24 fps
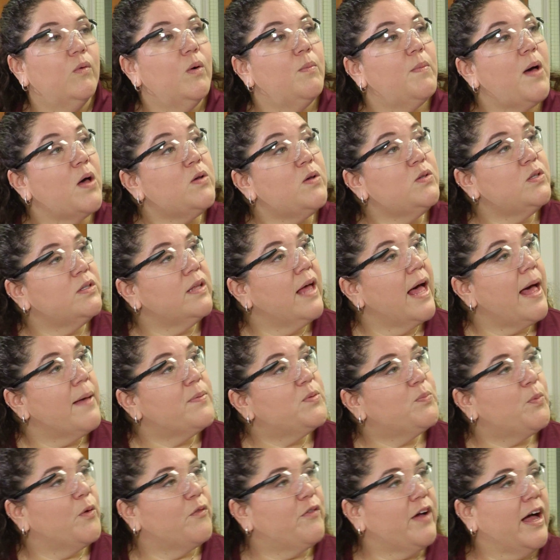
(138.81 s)
Well, most
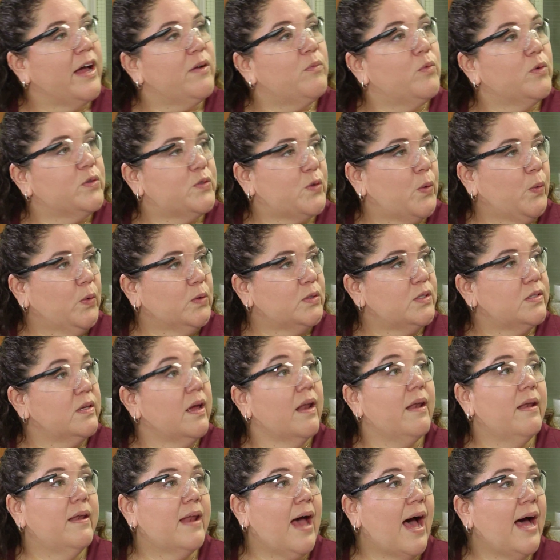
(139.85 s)
labs provide results,
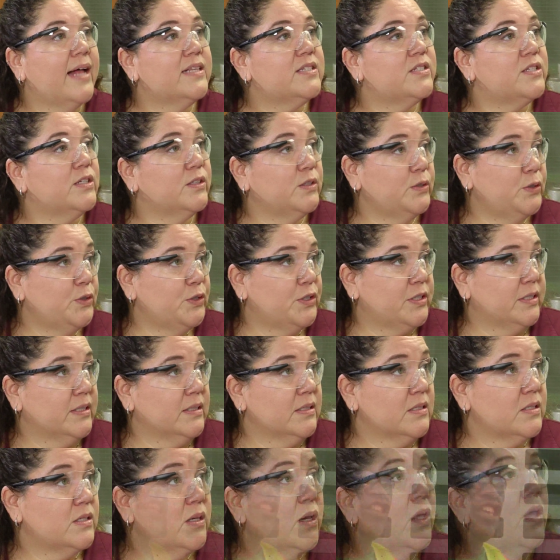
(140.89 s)
not
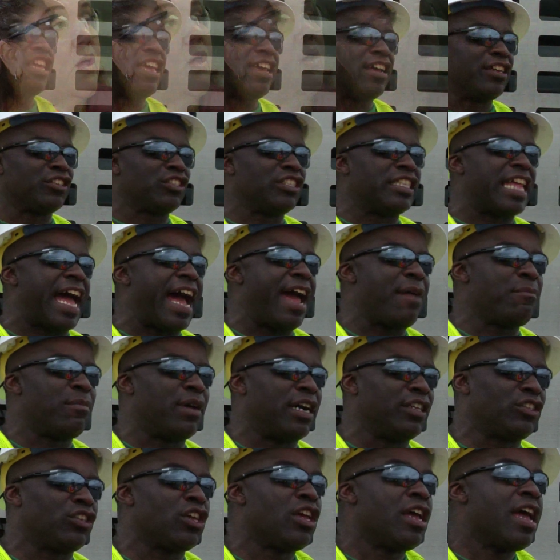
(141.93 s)
solutions. We become
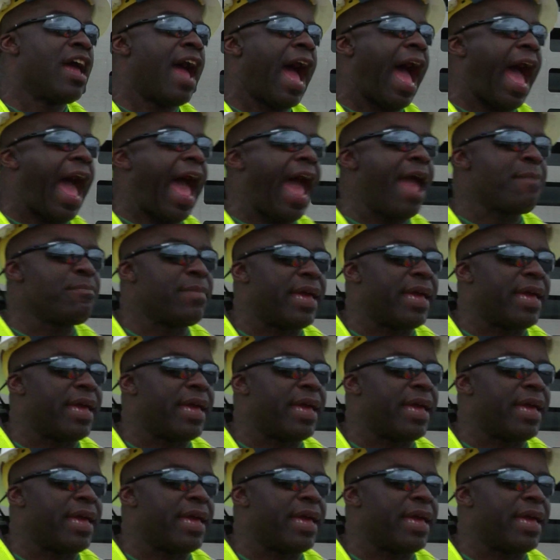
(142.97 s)
partners in the